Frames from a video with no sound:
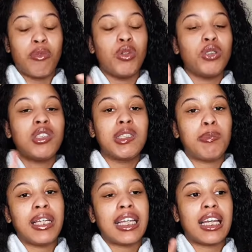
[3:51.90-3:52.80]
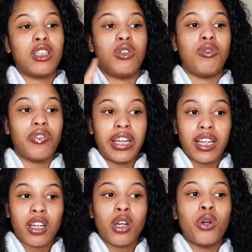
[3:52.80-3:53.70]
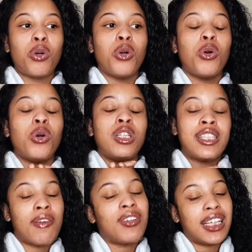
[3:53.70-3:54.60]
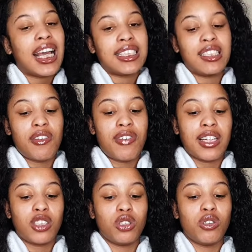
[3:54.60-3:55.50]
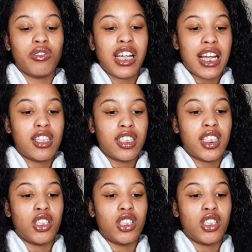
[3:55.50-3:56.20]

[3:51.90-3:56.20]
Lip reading: what you speak and you think definitely has an effect on your reality.